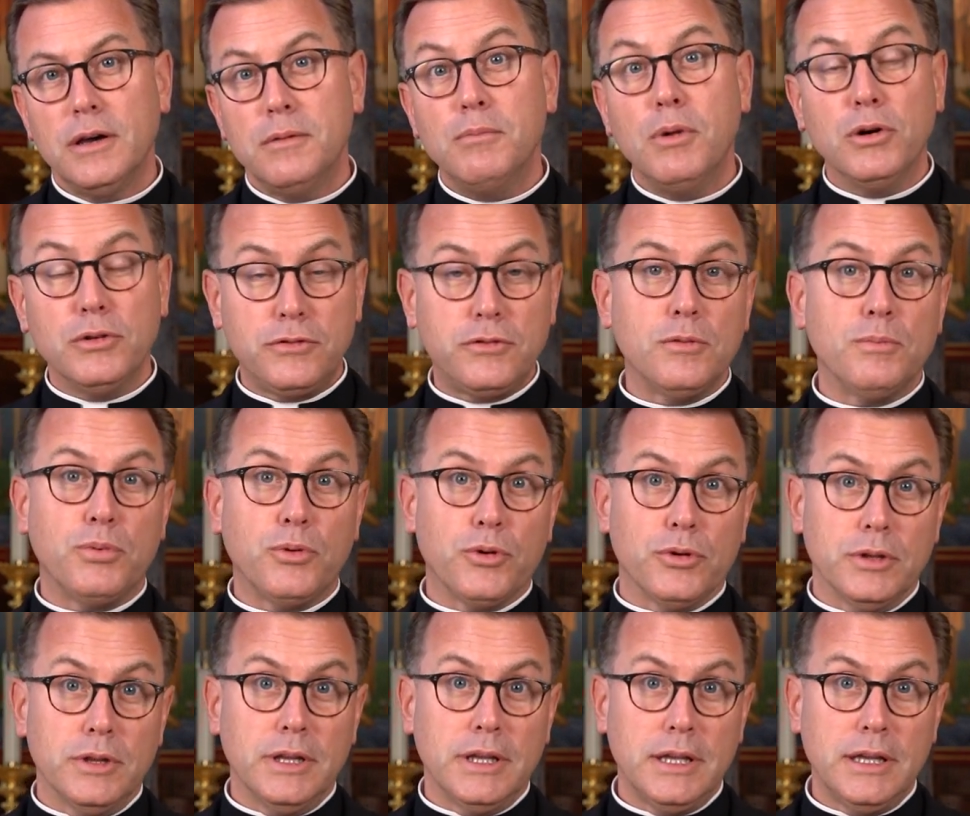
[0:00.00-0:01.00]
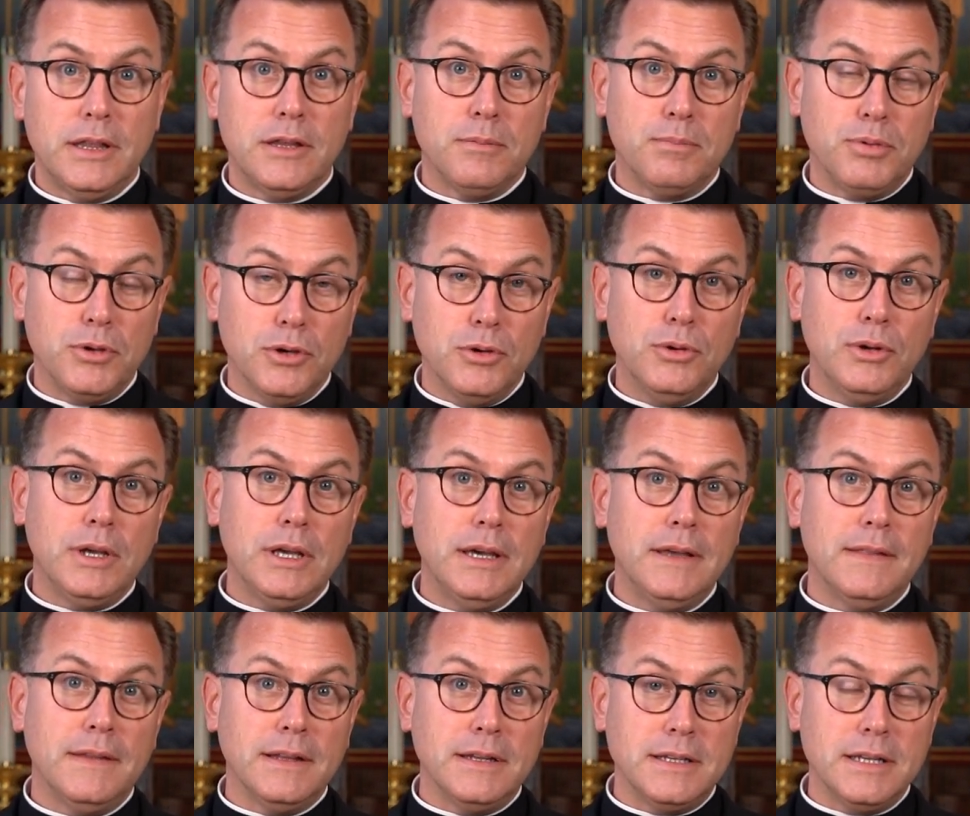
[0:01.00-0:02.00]
Most importantly, the beauty
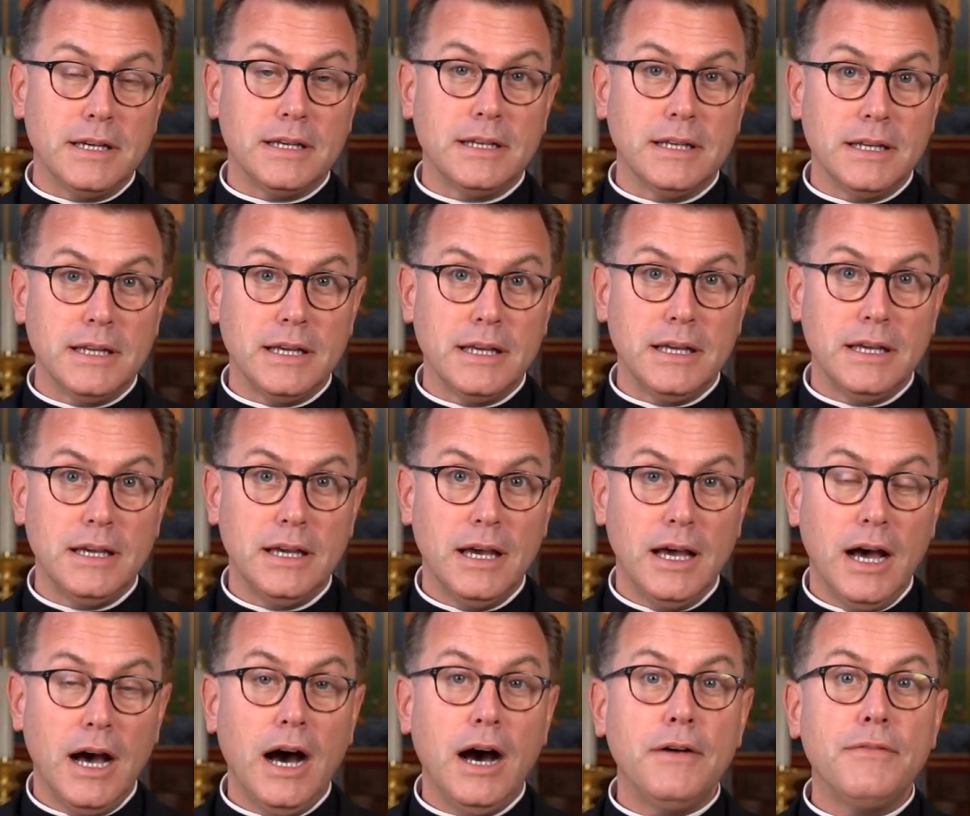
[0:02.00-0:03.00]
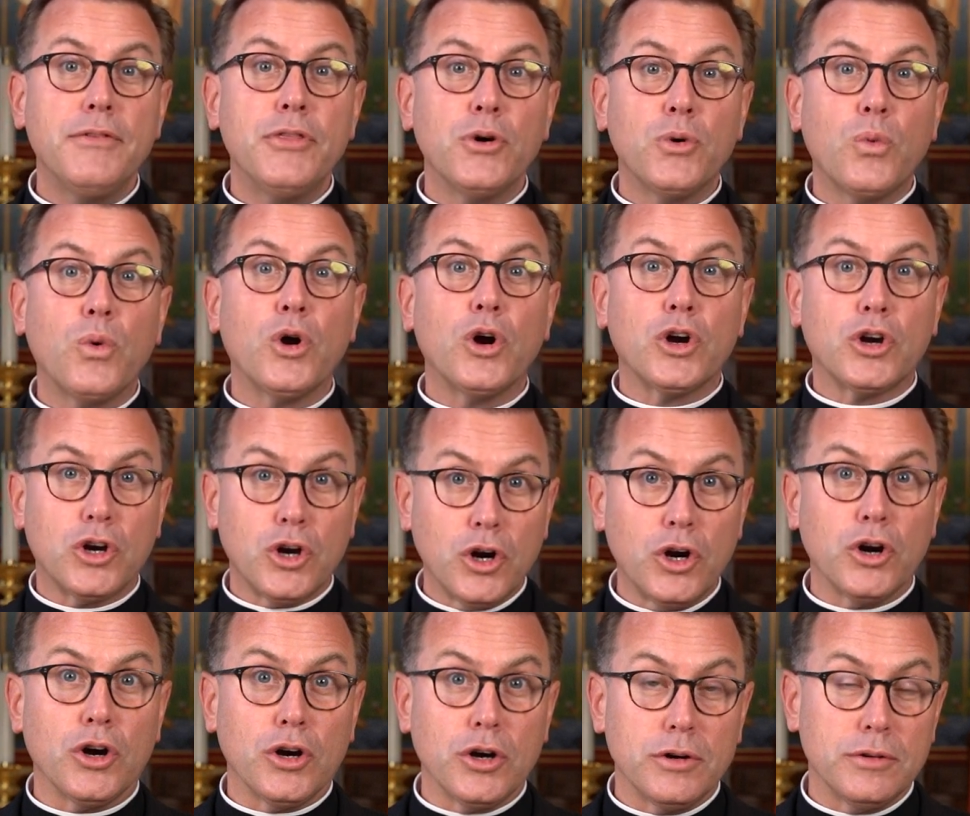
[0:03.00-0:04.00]
and the dignity of the
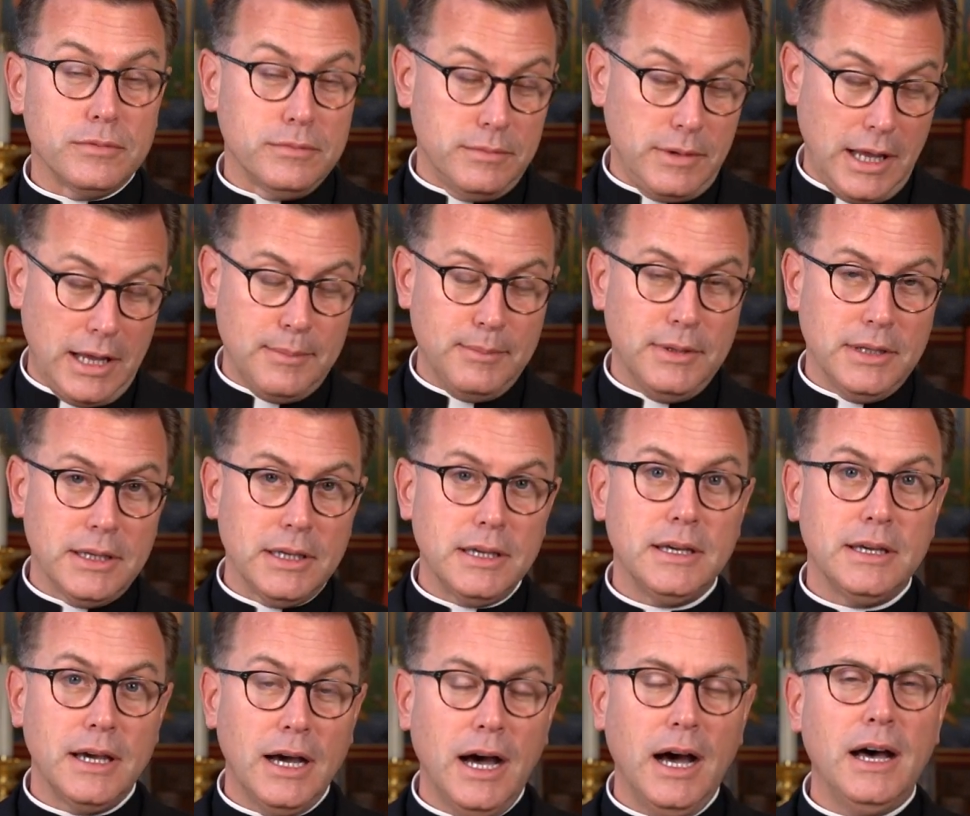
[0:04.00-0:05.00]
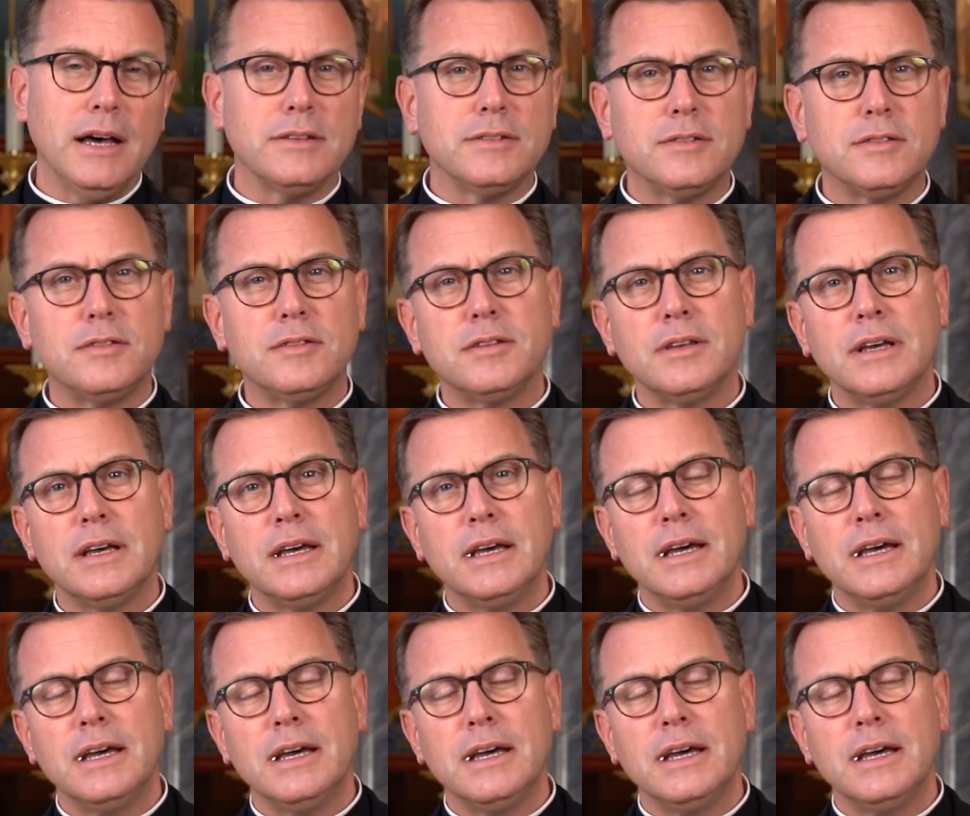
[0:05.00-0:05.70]
worker, namely us.